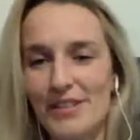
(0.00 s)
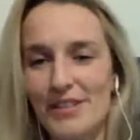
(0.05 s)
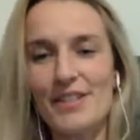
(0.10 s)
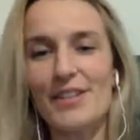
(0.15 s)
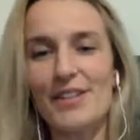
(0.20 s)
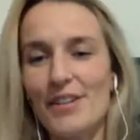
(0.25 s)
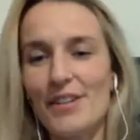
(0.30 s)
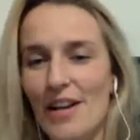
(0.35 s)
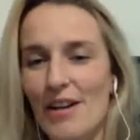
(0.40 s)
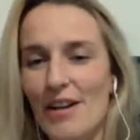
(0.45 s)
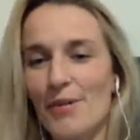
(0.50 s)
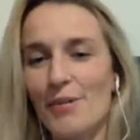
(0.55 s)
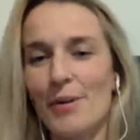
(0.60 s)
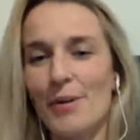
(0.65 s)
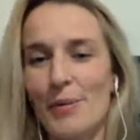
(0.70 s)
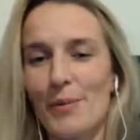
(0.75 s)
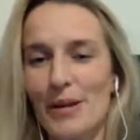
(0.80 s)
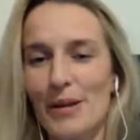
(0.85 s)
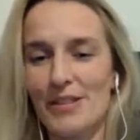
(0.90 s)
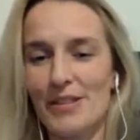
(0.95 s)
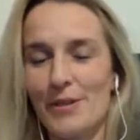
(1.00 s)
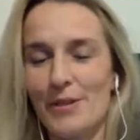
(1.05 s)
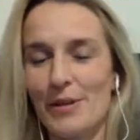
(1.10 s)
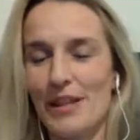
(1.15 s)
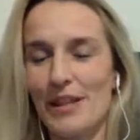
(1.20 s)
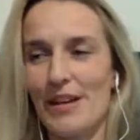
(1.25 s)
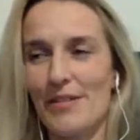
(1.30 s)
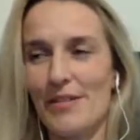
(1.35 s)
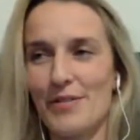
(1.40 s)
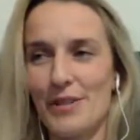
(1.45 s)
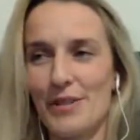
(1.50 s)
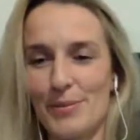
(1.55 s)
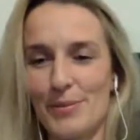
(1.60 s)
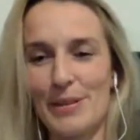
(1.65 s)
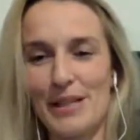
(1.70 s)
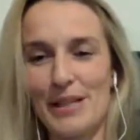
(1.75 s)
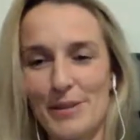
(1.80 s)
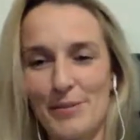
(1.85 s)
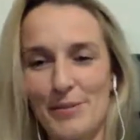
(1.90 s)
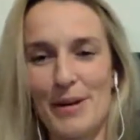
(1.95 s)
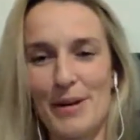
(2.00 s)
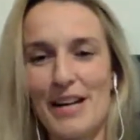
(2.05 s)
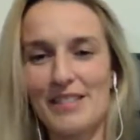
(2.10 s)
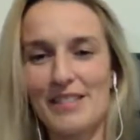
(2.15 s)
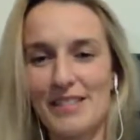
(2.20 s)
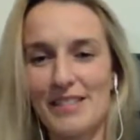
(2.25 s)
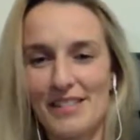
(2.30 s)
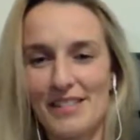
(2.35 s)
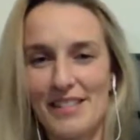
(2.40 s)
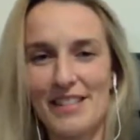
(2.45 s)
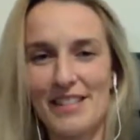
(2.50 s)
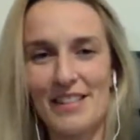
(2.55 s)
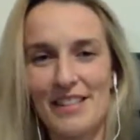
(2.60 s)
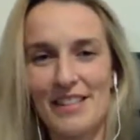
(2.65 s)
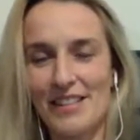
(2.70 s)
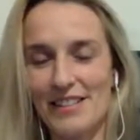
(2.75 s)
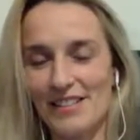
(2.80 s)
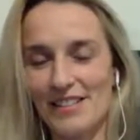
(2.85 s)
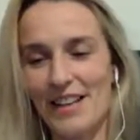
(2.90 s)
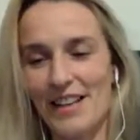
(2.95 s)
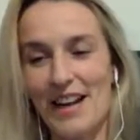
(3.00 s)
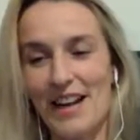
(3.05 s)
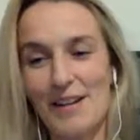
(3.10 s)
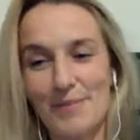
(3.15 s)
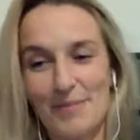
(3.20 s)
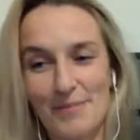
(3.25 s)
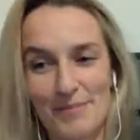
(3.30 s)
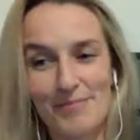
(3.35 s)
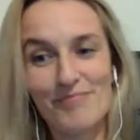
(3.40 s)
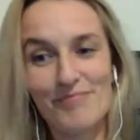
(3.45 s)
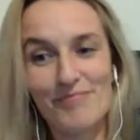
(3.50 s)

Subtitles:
Everyone wants to win that first place prize this time.